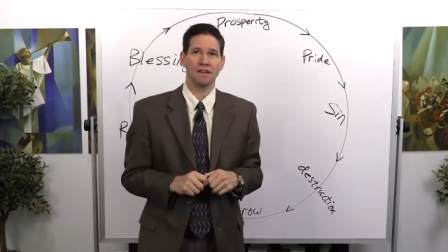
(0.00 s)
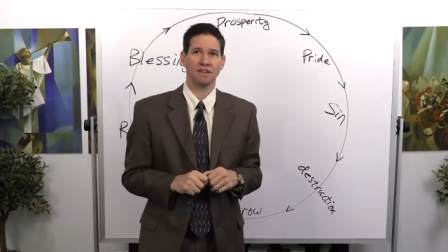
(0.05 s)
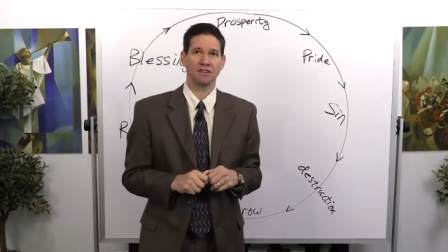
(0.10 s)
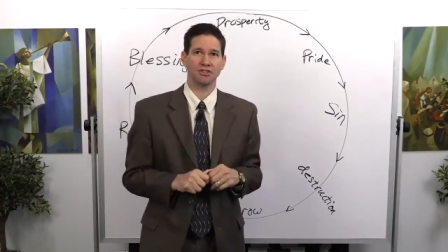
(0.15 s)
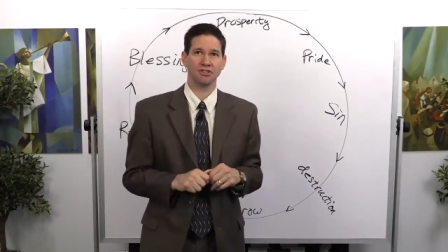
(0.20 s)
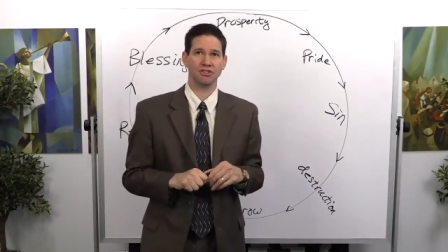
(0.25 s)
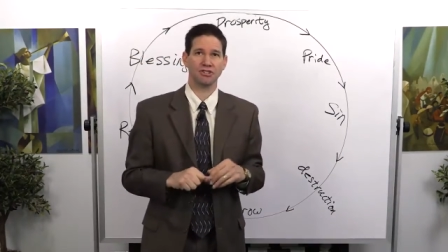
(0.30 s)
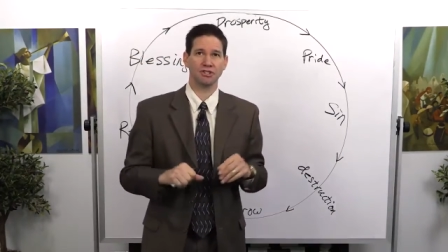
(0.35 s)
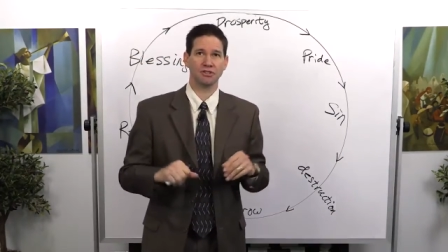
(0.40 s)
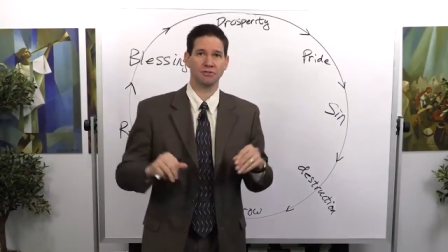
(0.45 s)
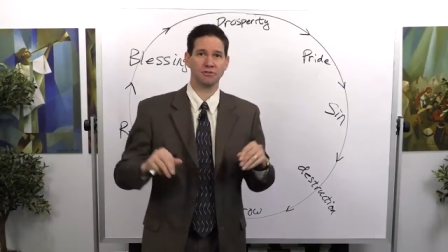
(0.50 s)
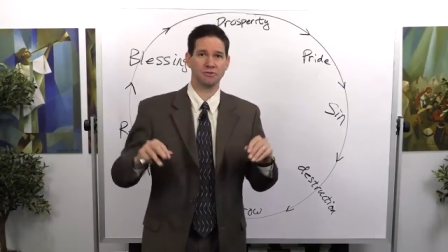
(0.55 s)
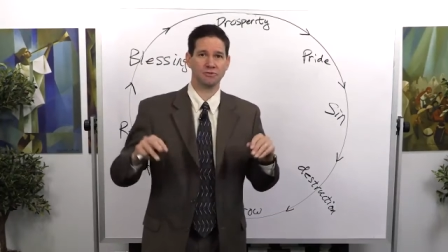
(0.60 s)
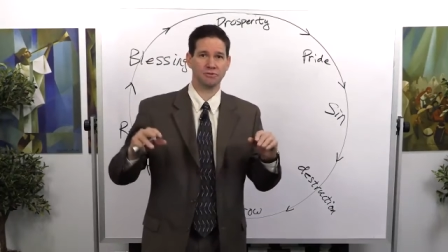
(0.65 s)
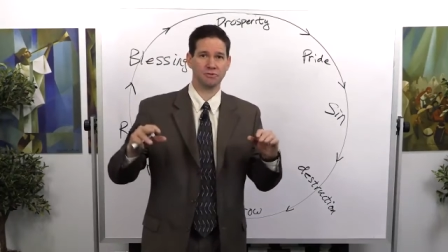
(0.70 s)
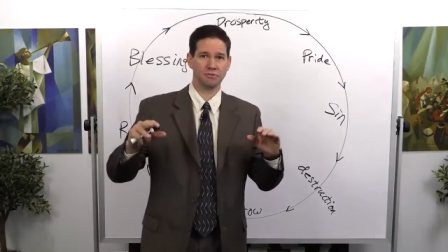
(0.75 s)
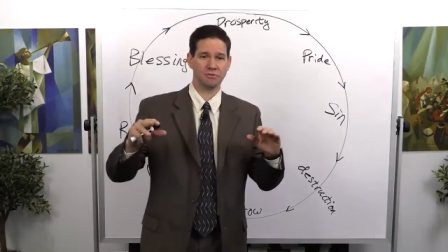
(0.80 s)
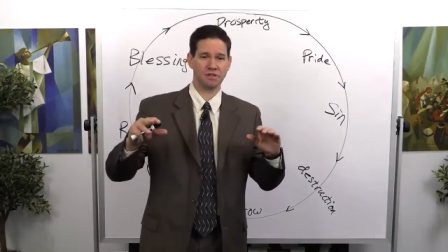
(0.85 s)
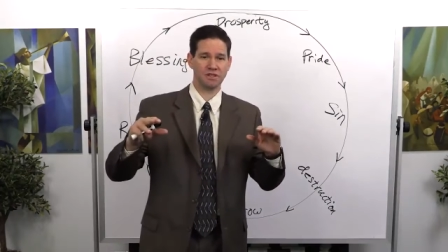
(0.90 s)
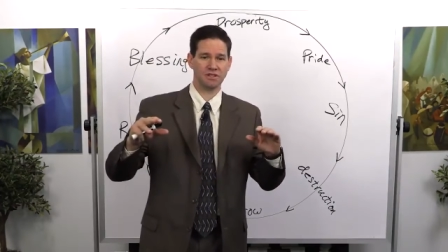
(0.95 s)
It shifts
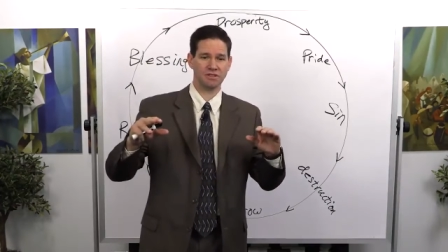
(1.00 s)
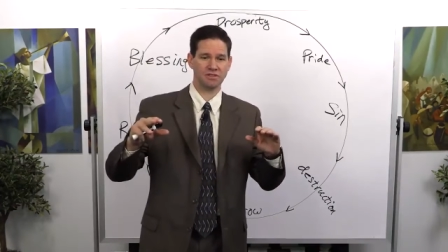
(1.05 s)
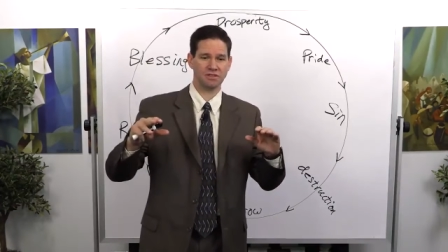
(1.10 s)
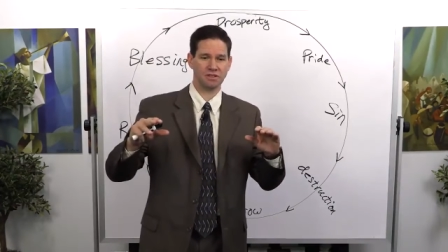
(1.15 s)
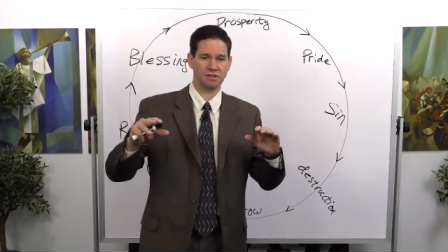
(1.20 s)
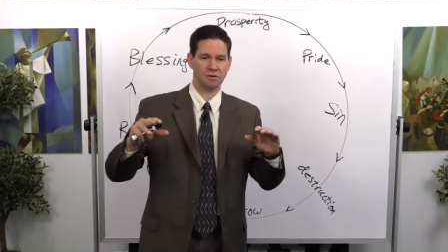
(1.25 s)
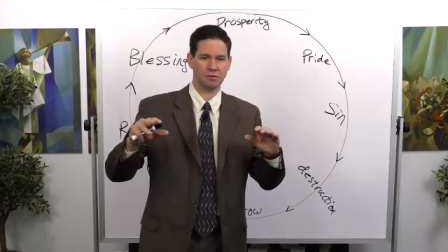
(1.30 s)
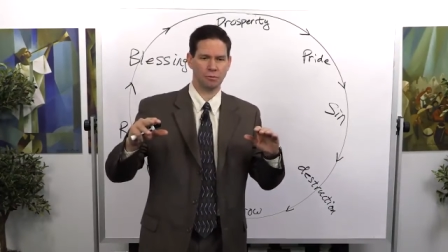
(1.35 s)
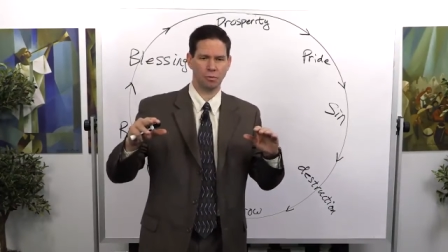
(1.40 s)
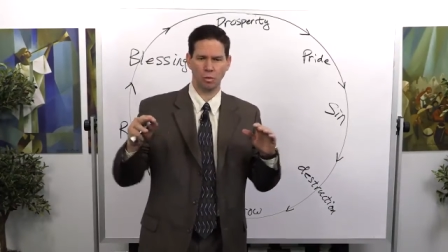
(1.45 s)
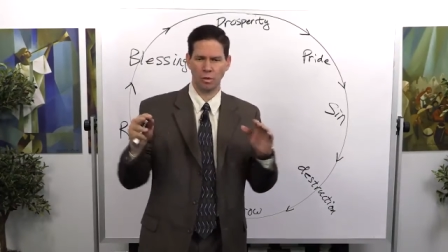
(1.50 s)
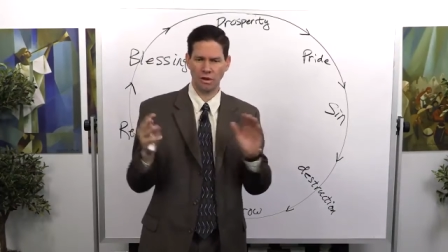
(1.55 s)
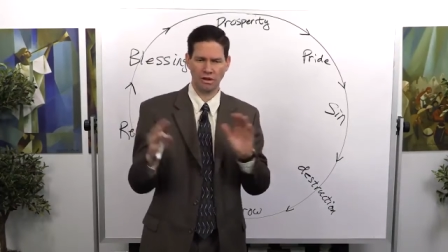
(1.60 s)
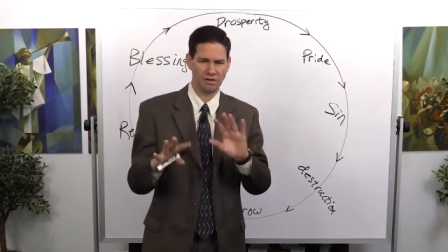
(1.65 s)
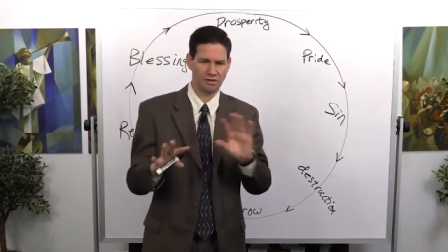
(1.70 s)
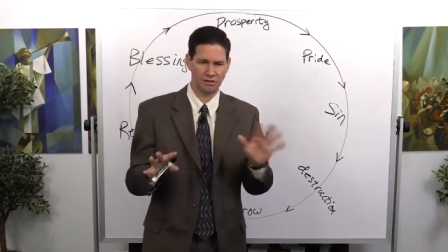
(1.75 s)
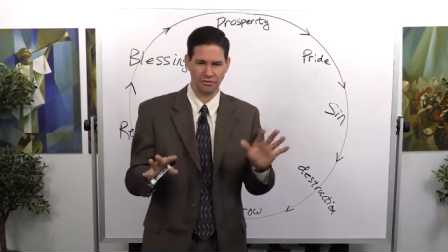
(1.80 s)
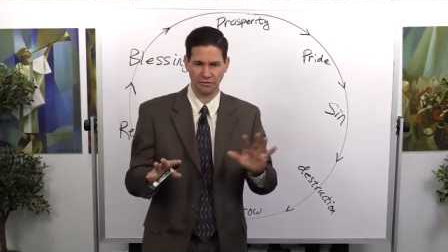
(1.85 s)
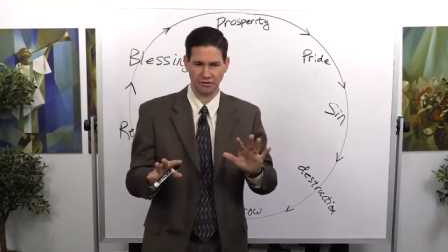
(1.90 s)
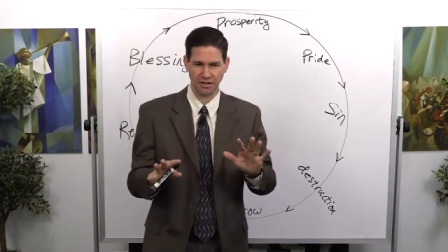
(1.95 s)
from these
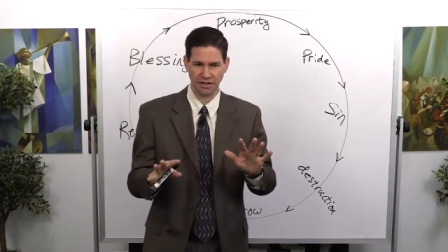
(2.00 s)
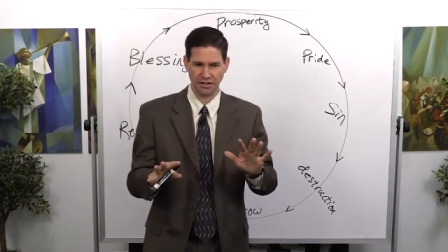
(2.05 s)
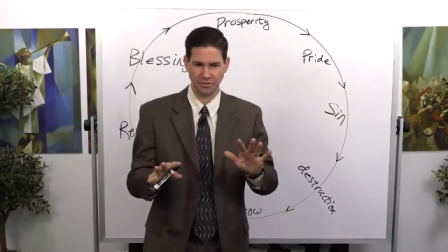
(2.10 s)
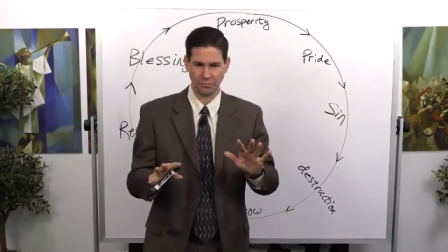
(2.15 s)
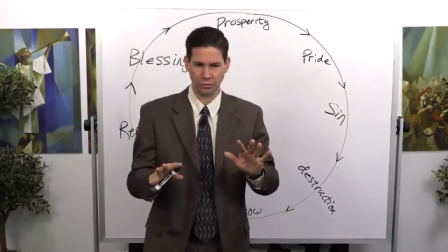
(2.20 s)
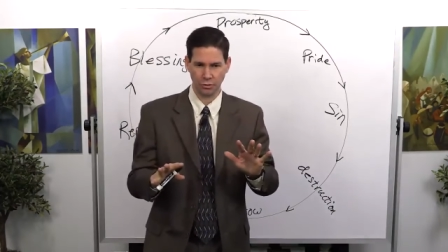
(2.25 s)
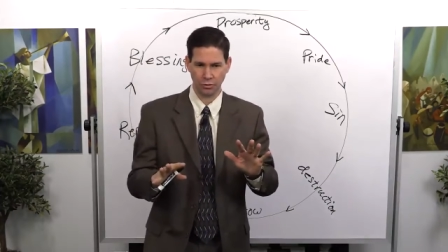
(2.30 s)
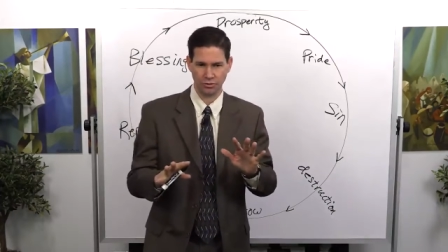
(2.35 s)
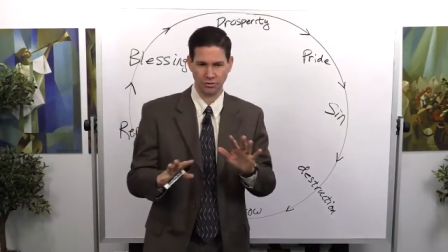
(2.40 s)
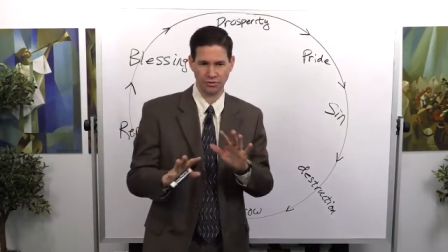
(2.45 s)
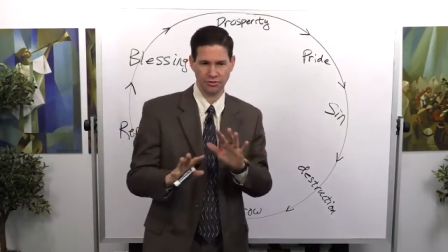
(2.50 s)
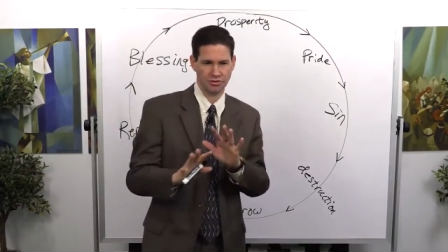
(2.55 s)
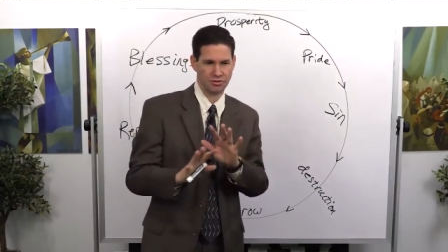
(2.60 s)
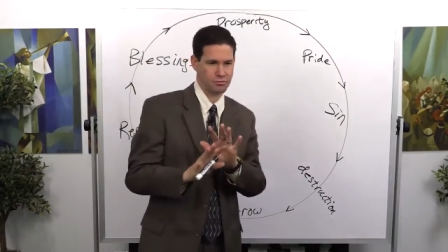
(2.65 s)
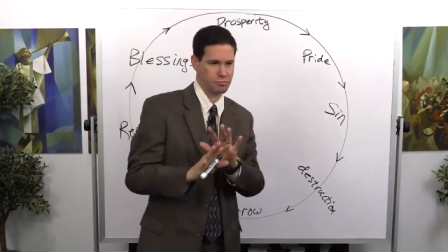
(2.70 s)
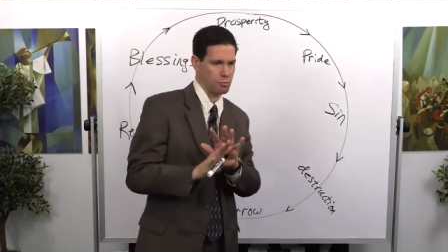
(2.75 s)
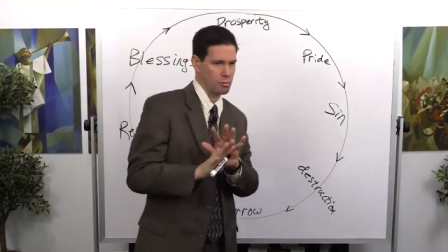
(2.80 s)
well defined borders,